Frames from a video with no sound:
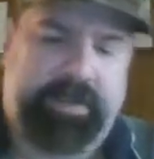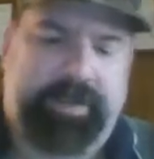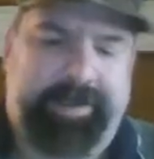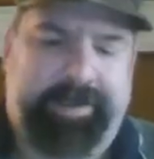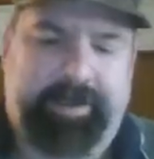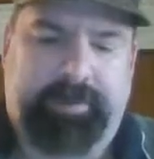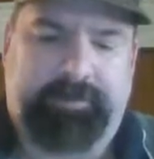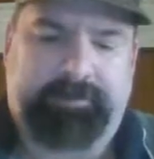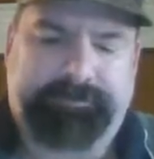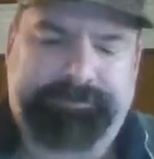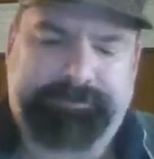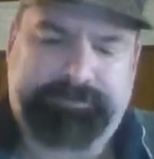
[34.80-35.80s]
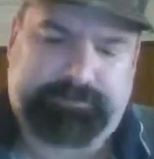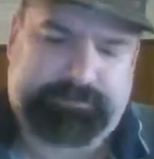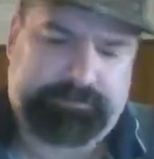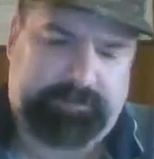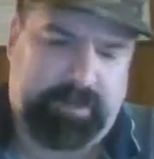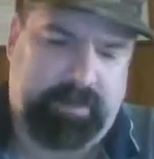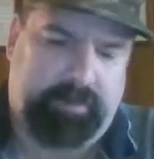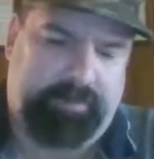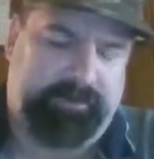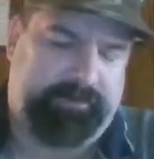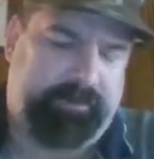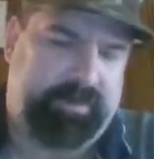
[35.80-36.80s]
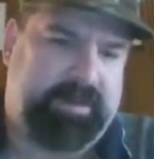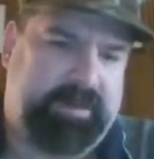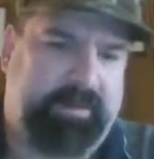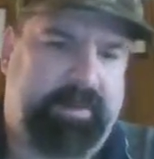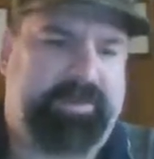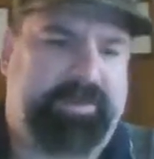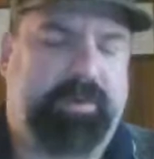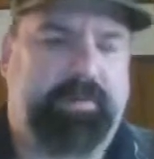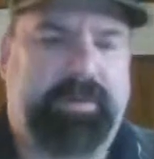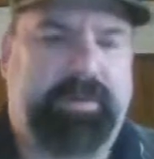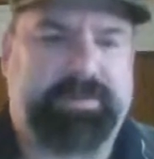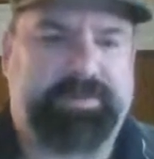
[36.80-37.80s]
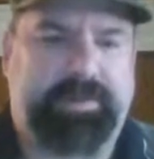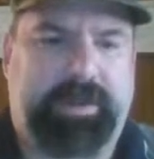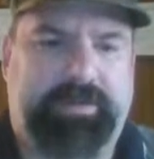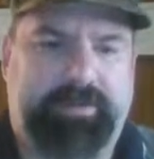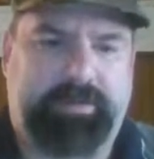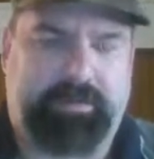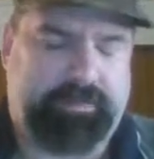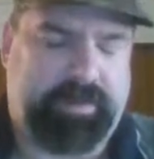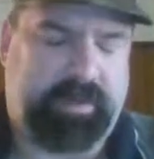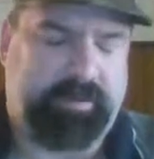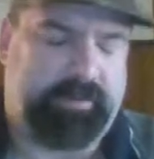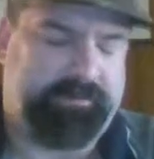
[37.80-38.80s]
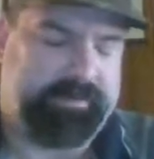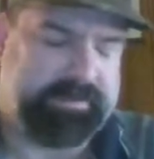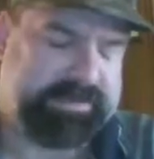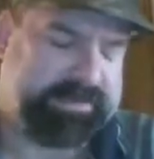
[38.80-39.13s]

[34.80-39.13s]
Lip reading: Um, before we talk about third wave, I should probably talk about first and